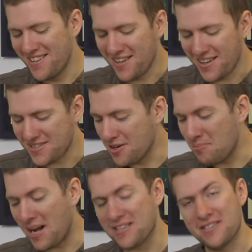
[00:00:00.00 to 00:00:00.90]
it's not
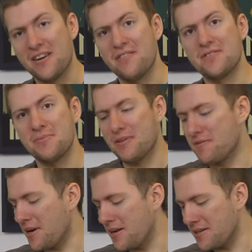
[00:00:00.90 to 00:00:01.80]
bad stuff, to be
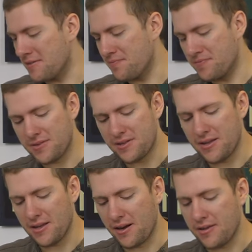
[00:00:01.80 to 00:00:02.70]
fair. The,
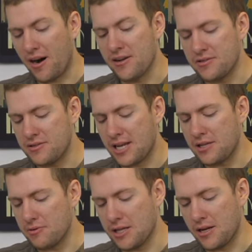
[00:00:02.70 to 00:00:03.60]
I, I
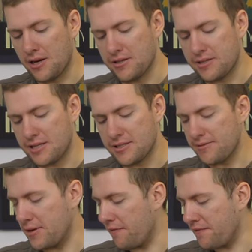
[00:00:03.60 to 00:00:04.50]
genuinely like the taste of
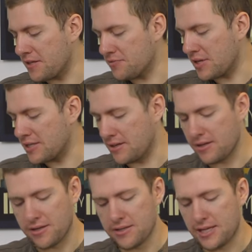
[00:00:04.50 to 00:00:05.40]
it. I think the reason I
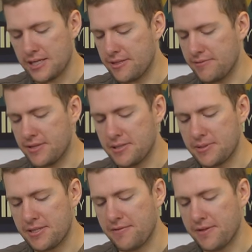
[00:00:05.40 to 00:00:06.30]
like the taste of it
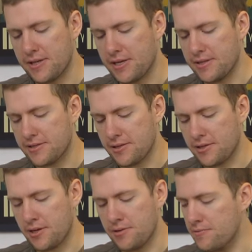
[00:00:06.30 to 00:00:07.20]
specifically is because I
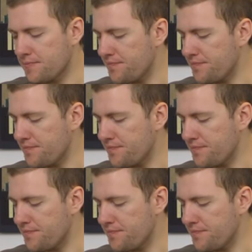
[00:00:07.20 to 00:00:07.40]
don't